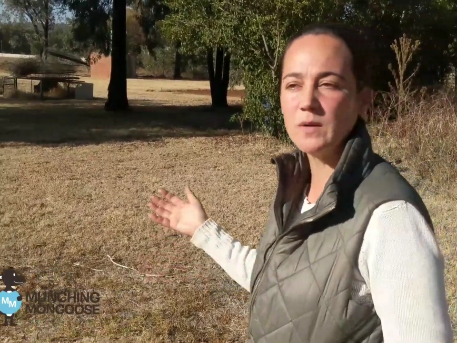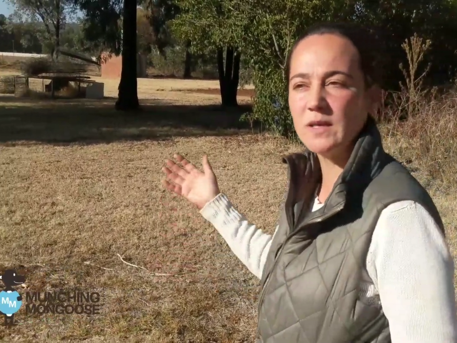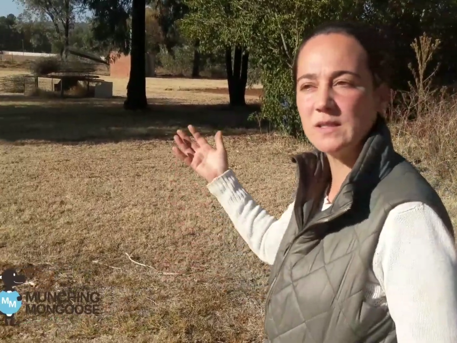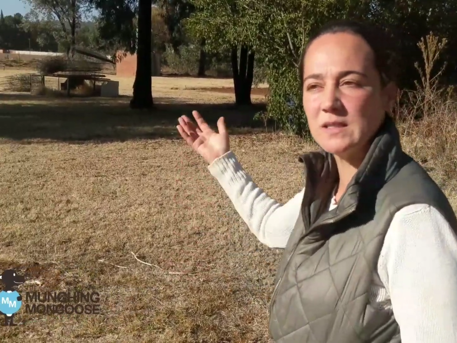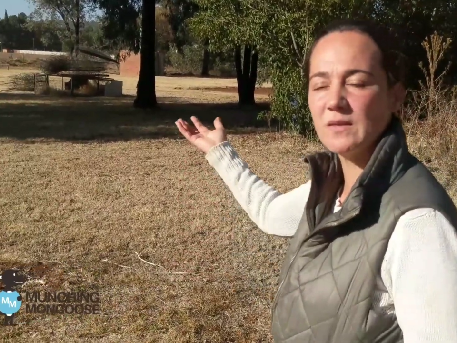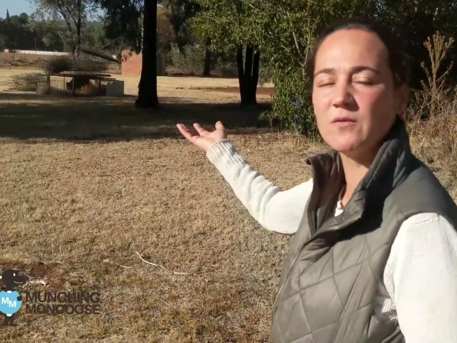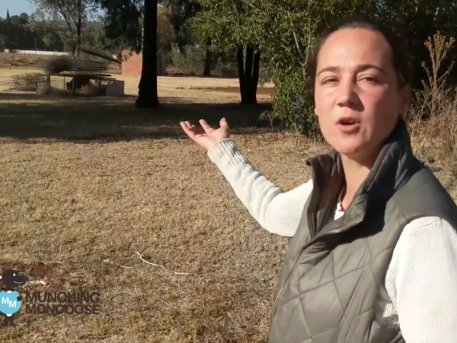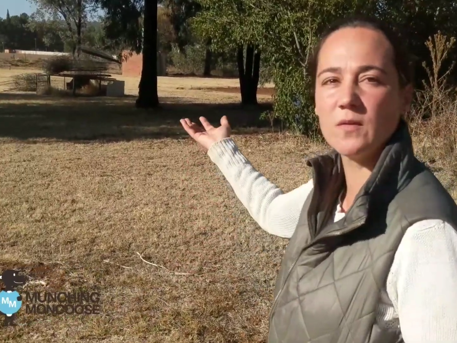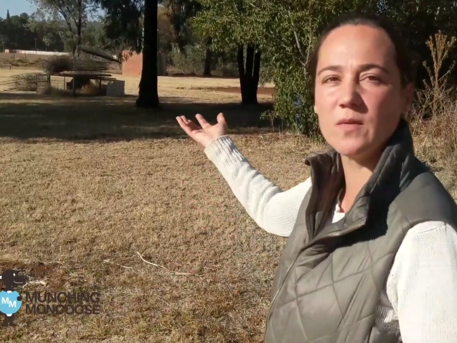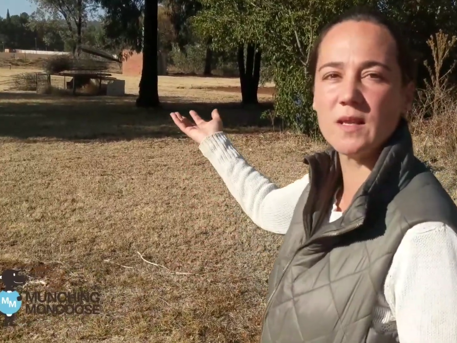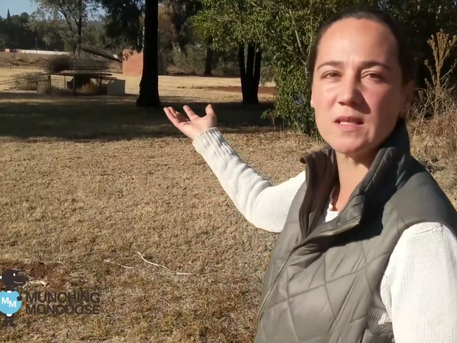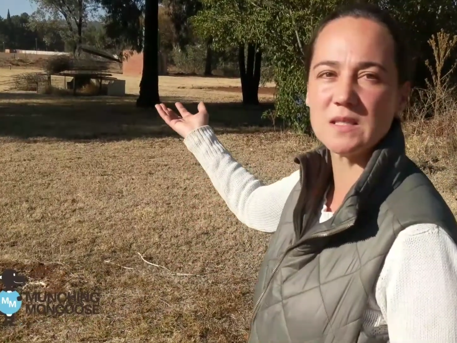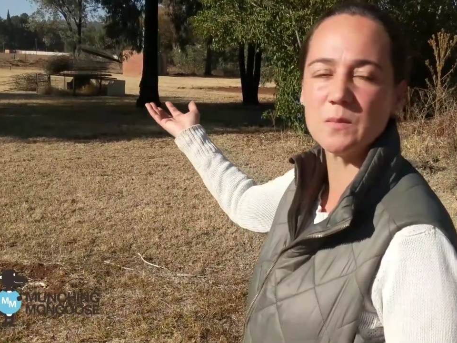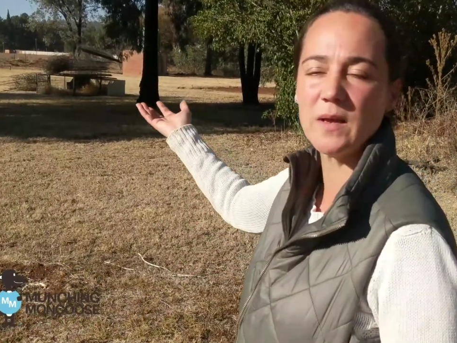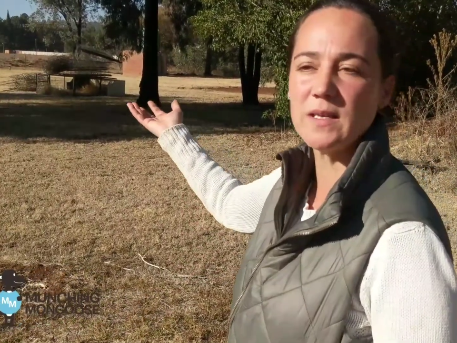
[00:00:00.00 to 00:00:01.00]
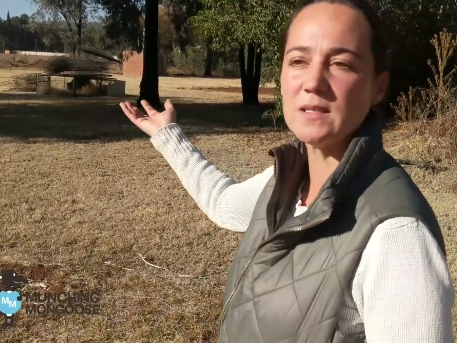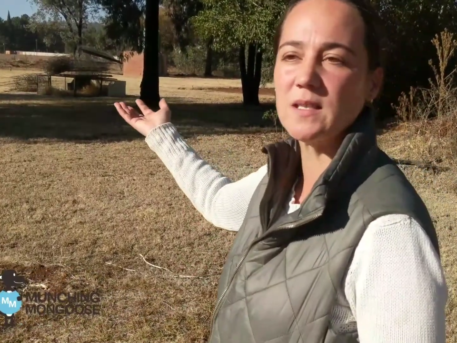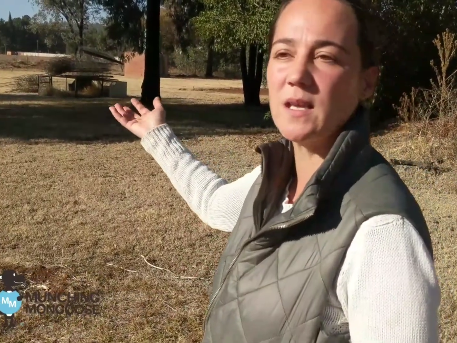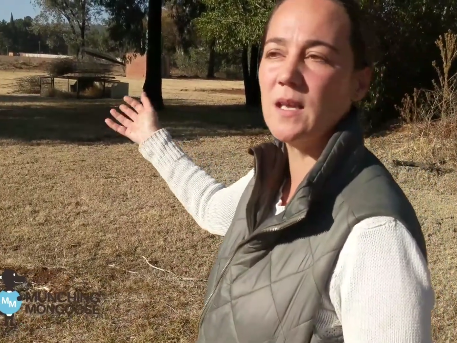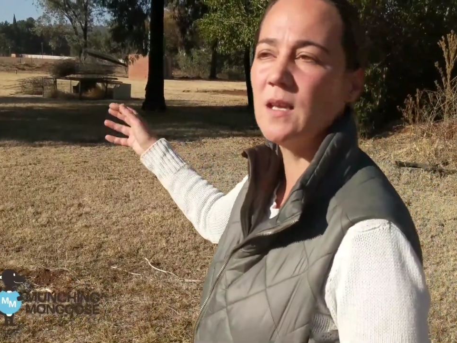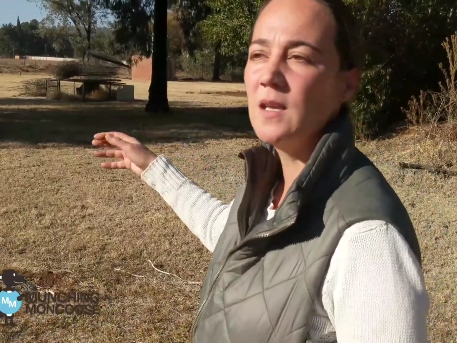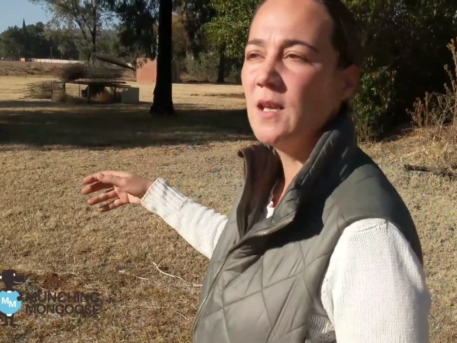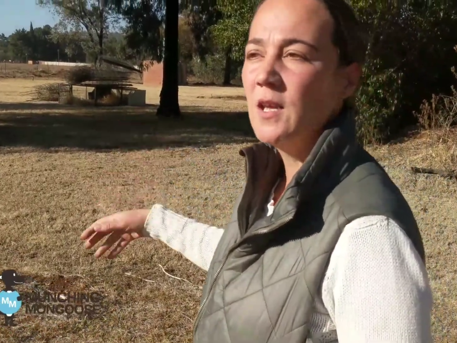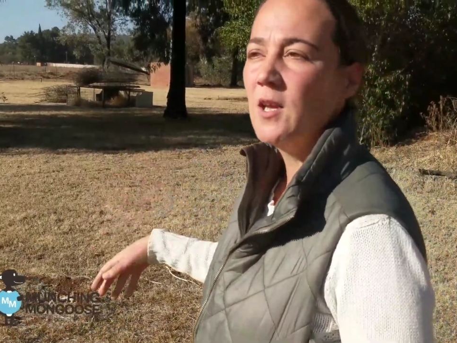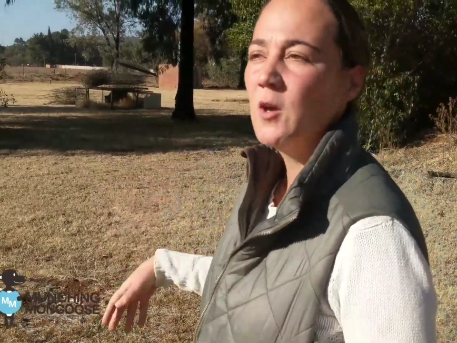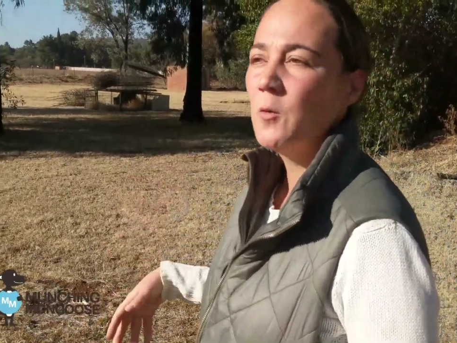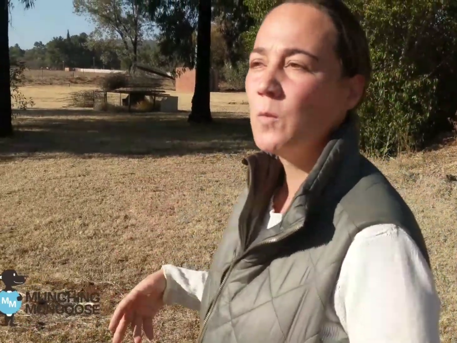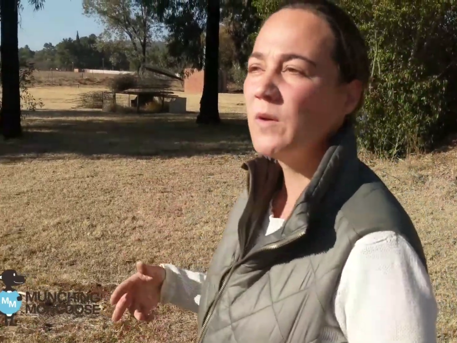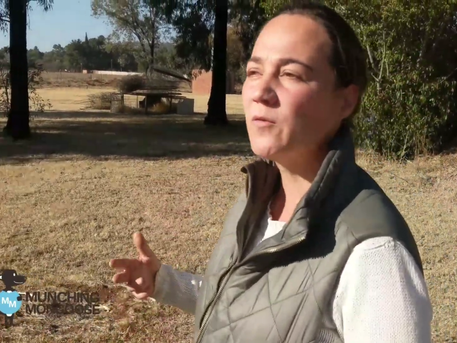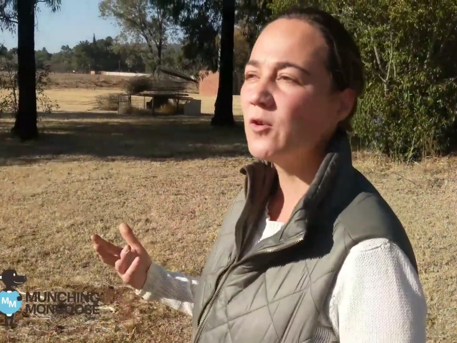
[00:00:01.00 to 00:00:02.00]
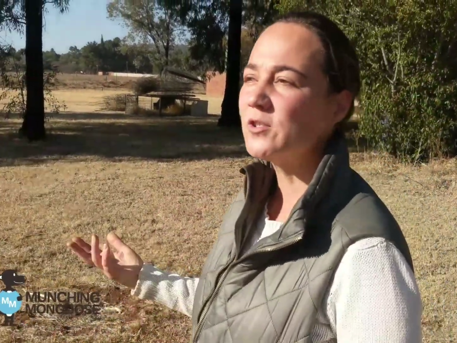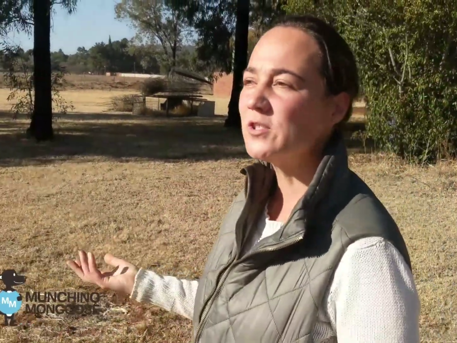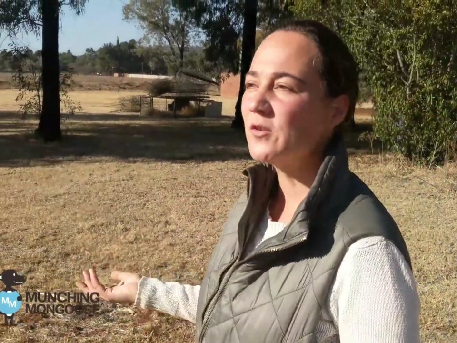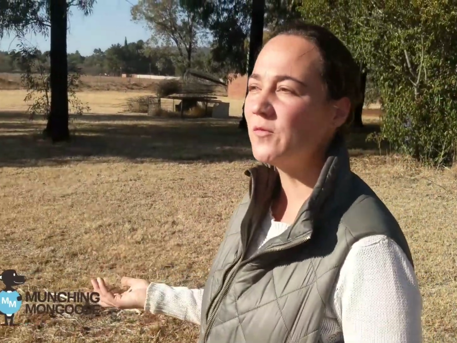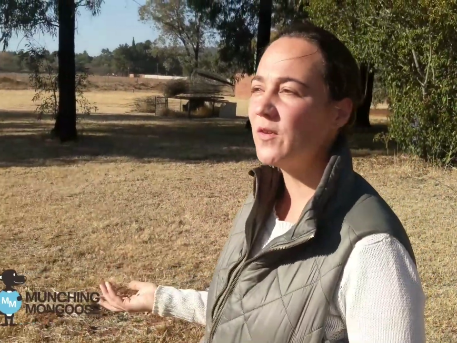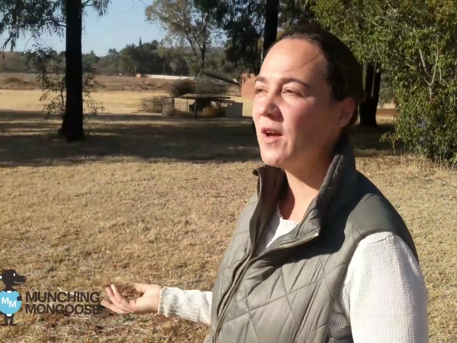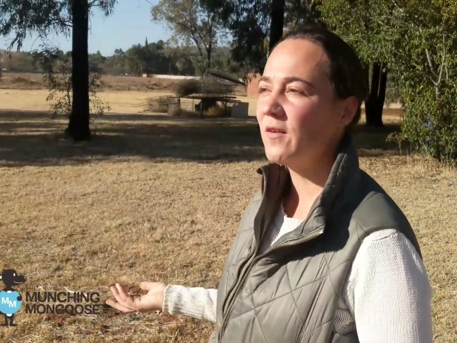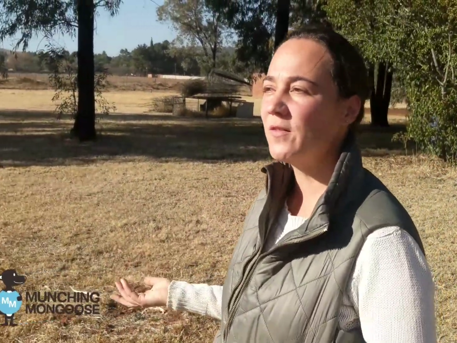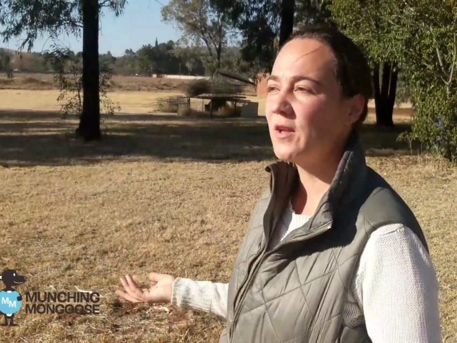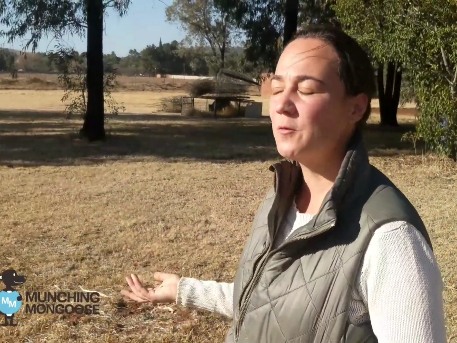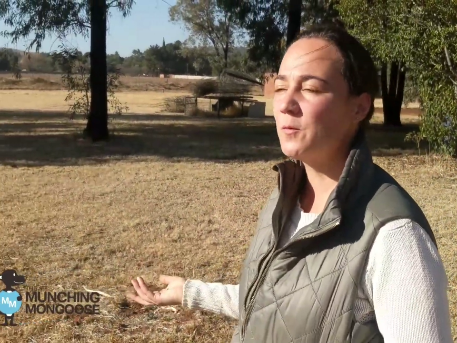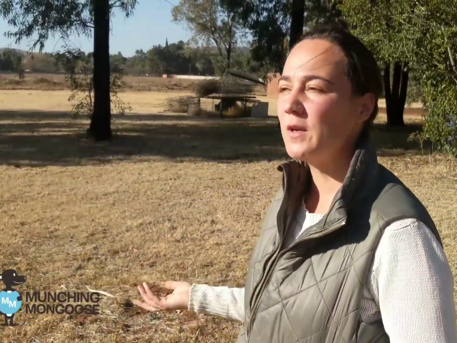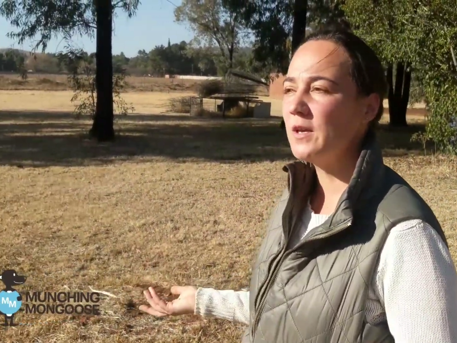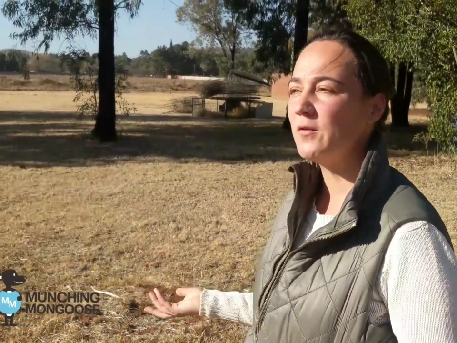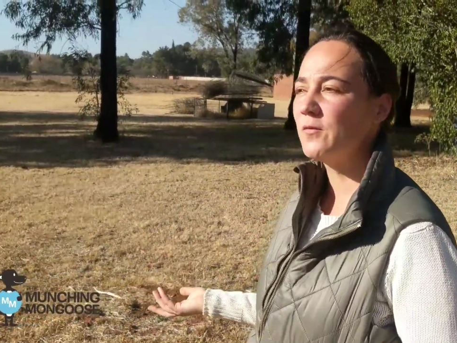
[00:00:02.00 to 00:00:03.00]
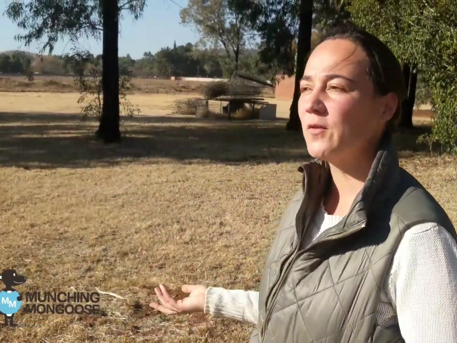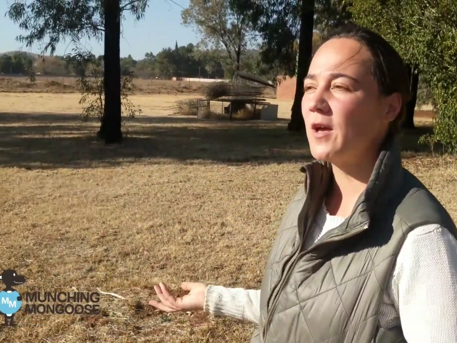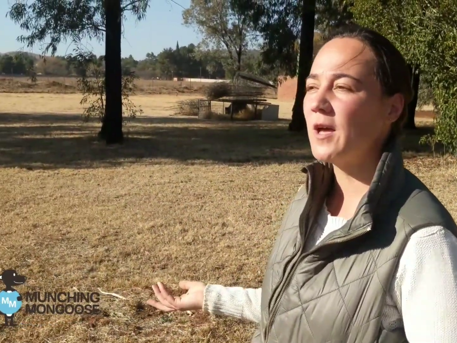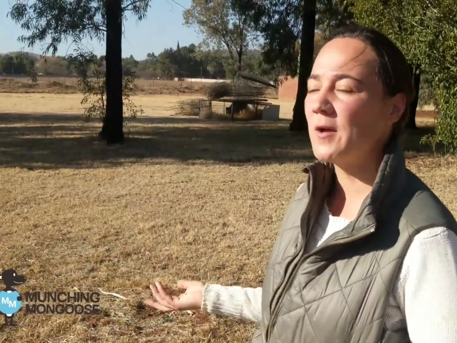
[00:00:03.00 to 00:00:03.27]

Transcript: because they've got that space there. We've also found that we've